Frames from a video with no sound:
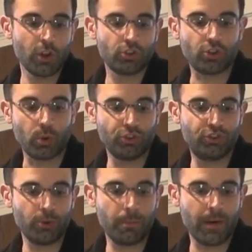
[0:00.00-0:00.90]
So
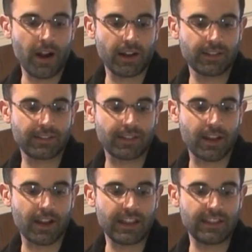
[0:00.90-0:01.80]
Jukebox
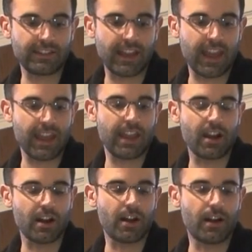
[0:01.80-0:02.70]
is a